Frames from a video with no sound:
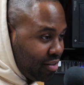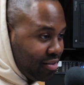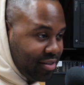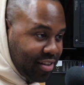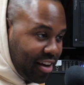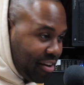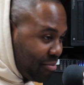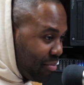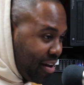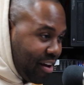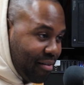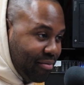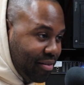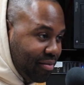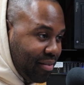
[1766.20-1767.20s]
Jay and
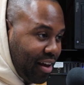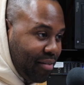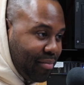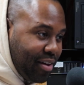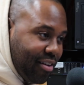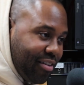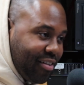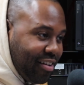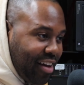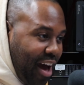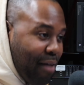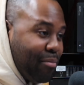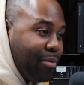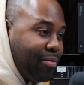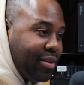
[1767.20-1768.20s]
Bam, and like, man, I
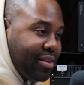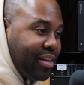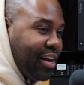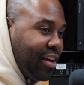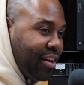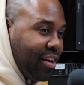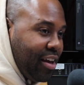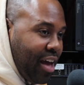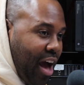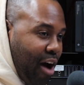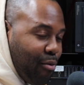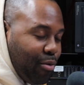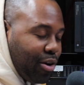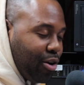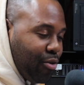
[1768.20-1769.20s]
remember the day I
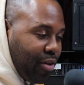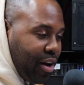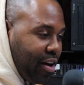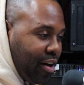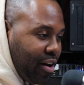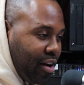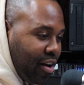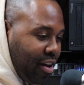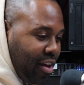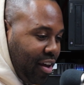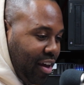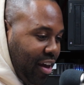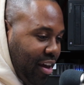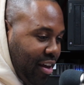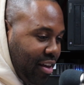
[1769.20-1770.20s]
went on air
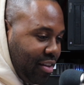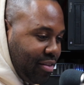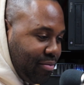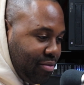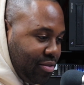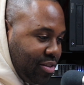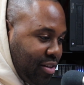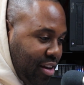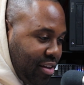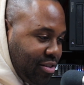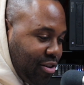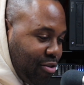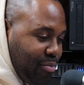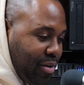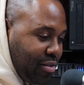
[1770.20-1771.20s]
and Jay
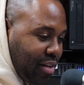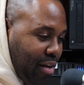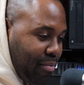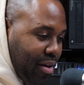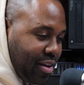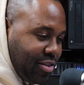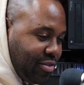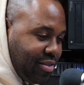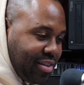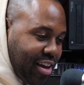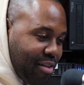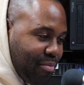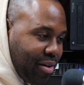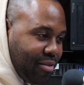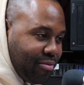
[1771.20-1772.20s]
told me like, man, Dreezy
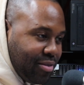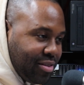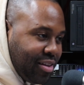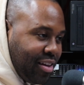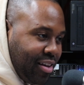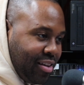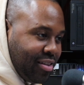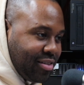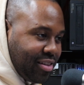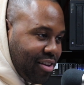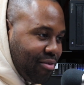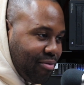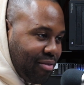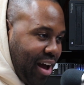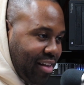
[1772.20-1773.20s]
came in was
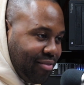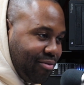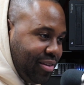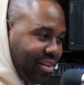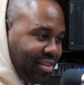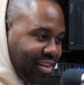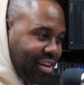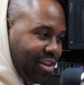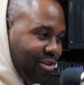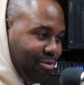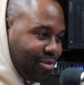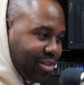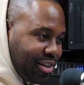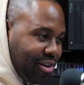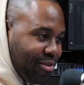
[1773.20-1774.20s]
saying we need to get you
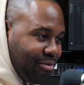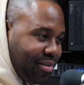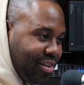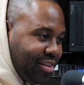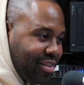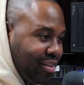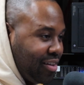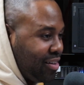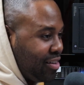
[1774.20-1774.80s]
a show. We need to.